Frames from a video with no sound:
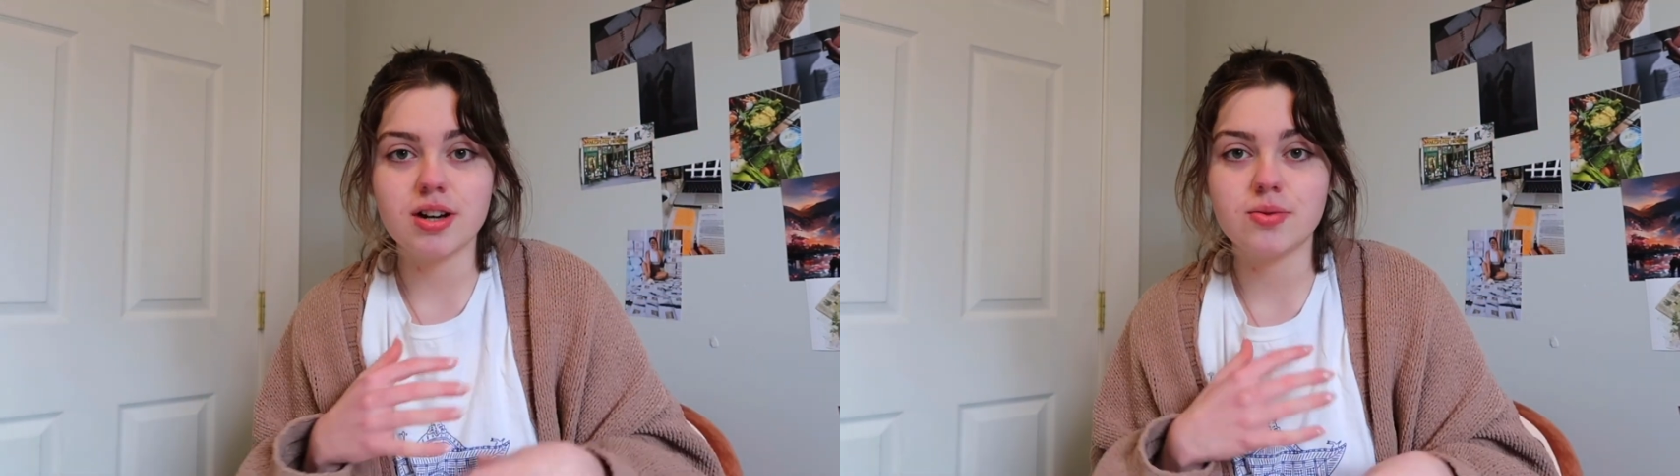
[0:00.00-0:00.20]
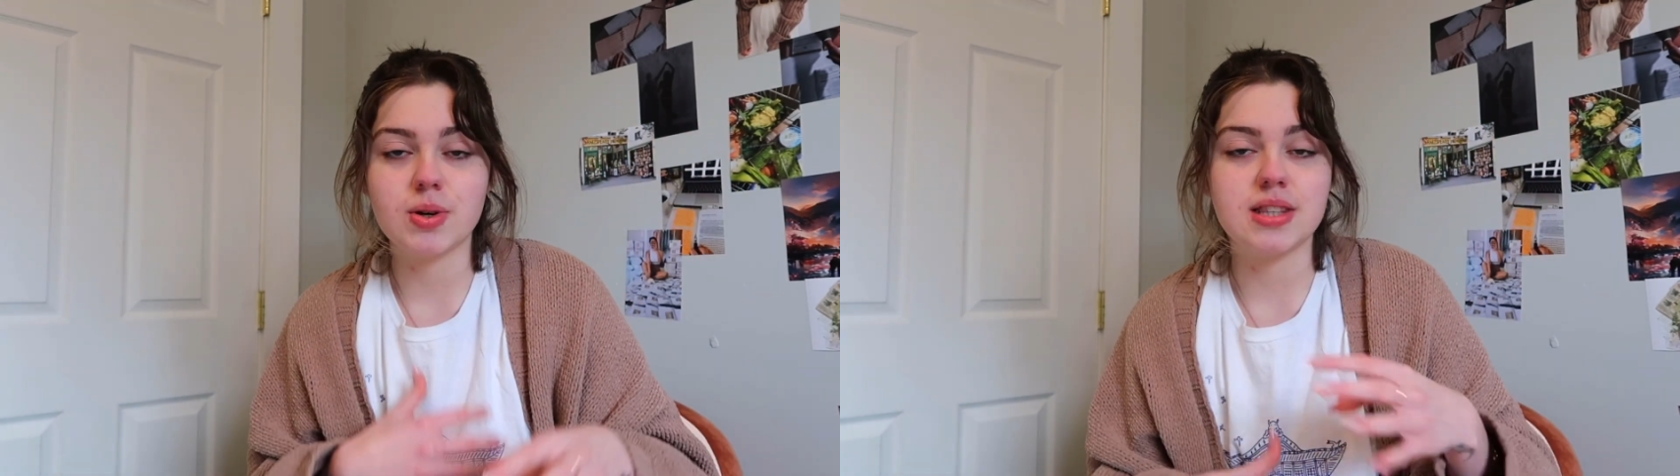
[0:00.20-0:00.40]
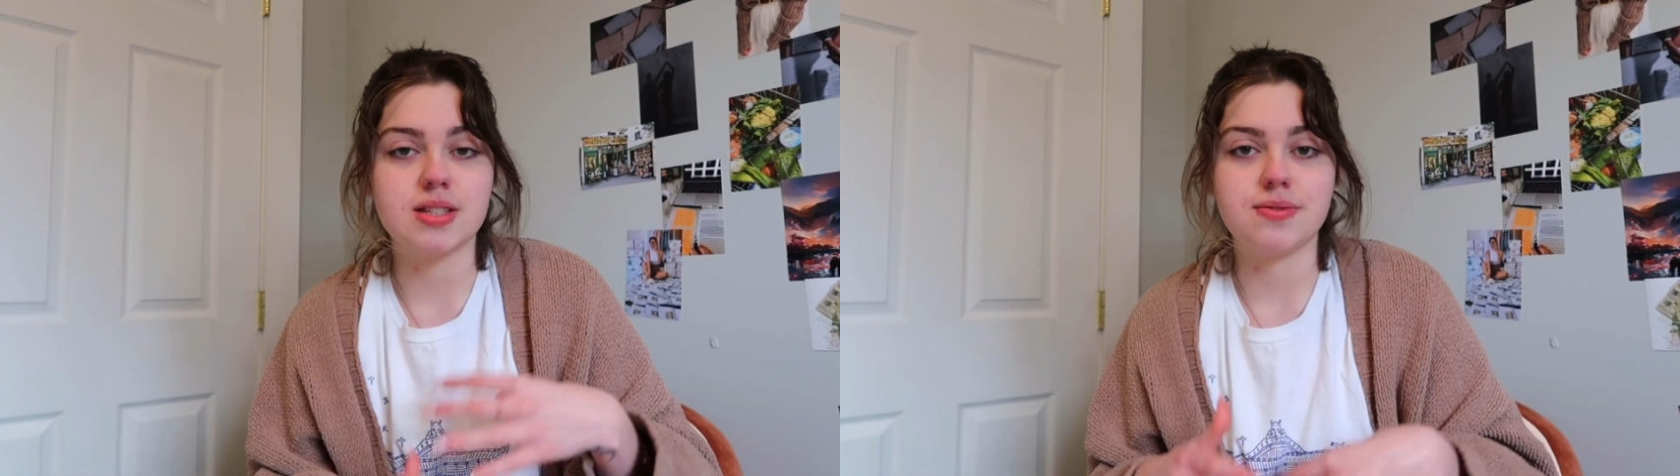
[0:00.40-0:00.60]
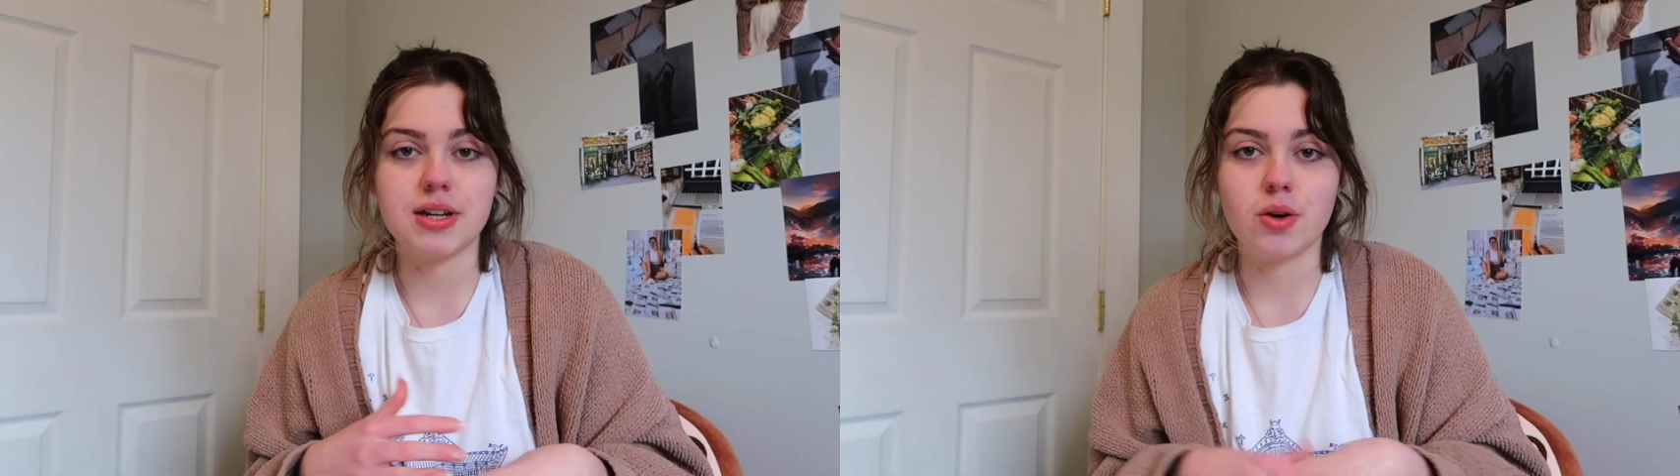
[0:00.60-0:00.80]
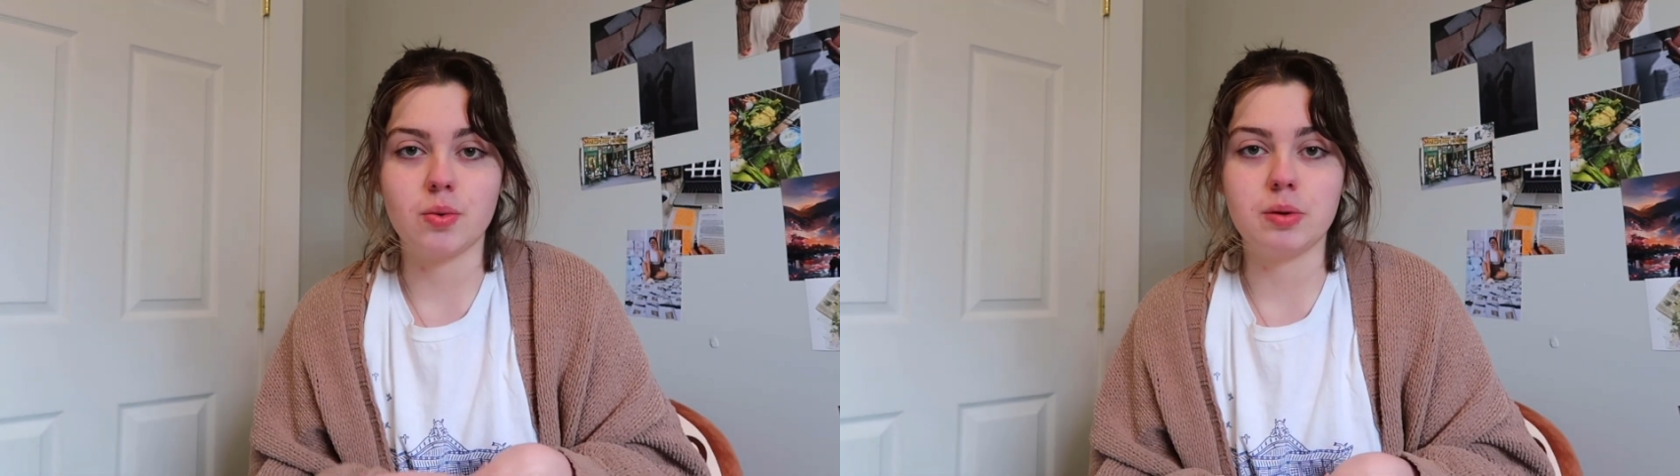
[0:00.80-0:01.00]
of what this
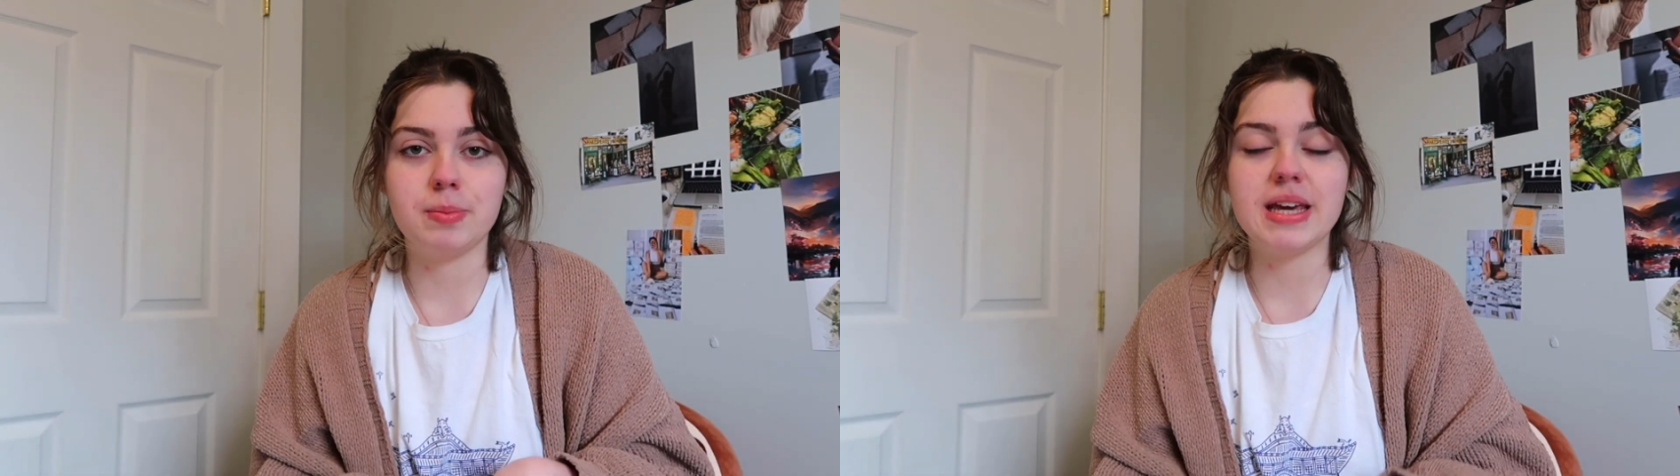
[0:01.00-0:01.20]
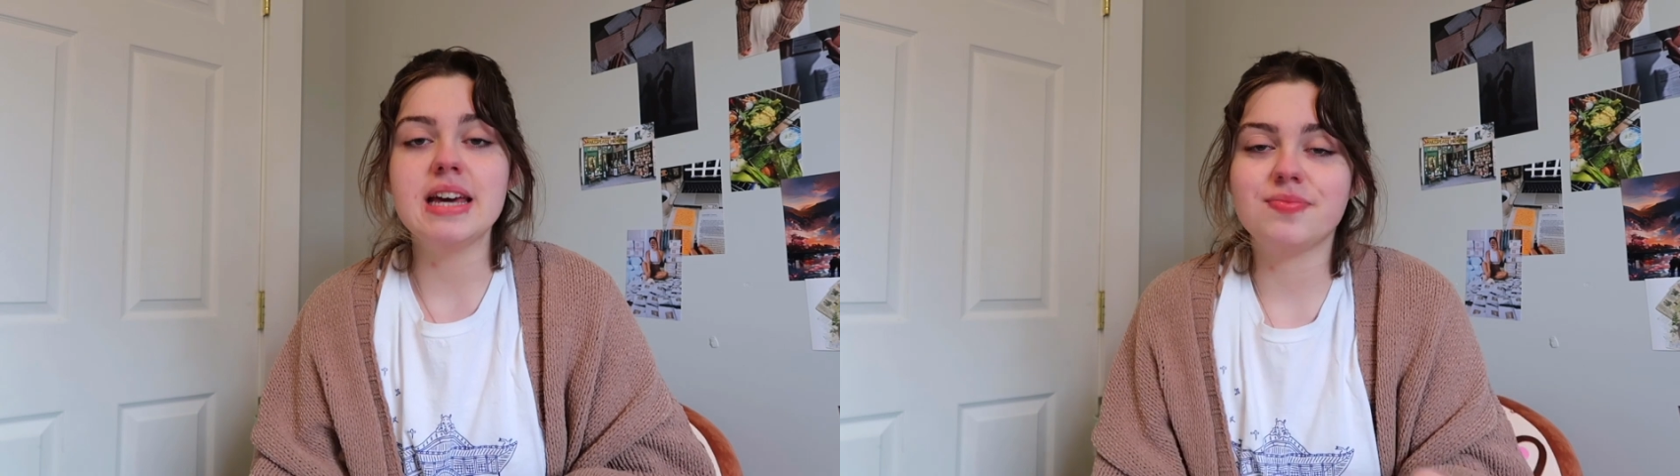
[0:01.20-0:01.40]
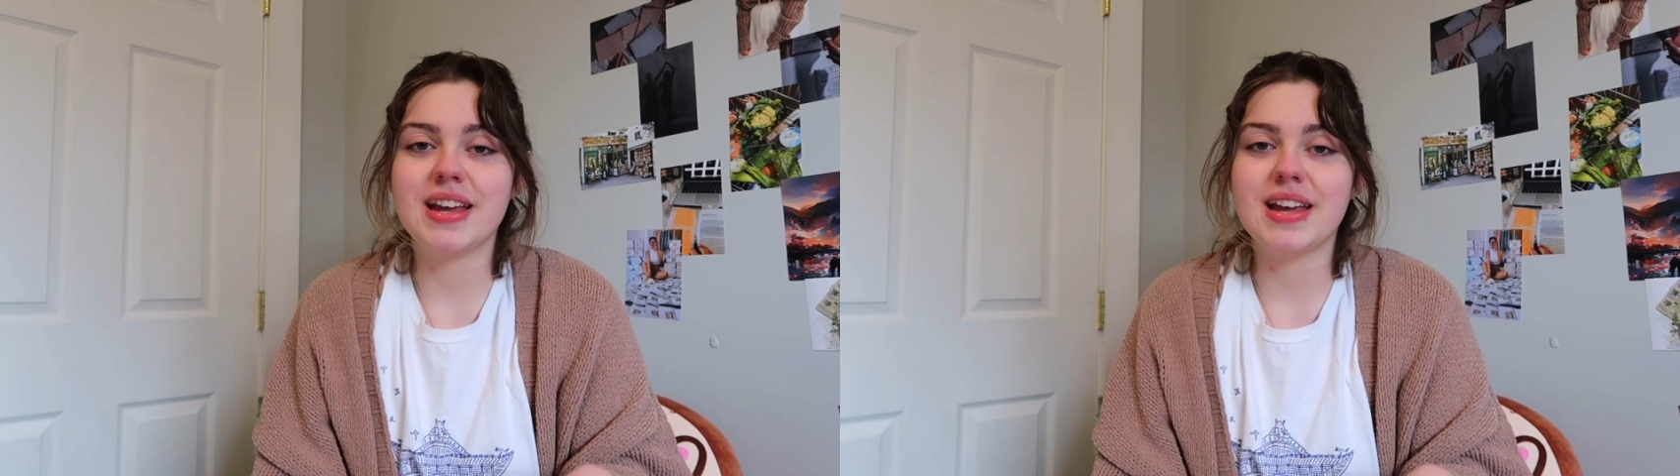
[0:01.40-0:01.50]
video will be.